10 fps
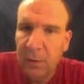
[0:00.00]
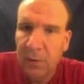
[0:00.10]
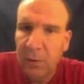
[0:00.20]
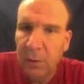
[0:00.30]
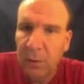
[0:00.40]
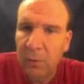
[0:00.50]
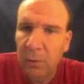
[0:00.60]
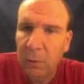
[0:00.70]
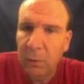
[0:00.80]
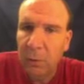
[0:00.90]
So
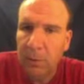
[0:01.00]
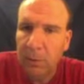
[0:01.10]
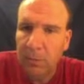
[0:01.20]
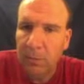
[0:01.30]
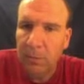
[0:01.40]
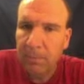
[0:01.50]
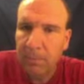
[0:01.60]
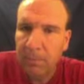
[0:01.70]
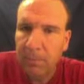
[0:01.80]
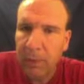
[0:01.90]
2
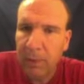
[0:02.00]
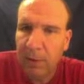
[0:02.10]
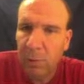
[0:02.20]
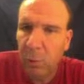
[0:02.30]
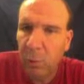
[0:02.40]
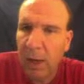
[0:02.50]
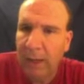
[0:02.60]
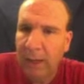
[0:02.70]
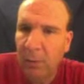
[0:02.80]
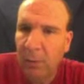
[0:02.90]
plus
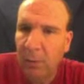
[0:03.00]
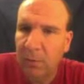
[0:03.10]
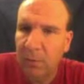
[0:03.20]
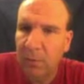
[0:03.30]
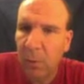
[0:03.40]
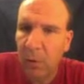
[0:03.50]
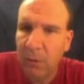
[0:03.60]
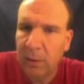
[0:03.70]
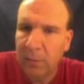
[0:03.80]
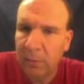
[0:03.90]
what equals
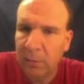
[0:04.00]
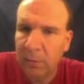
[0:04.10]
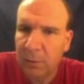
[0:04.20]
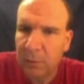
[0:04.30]
4? 2.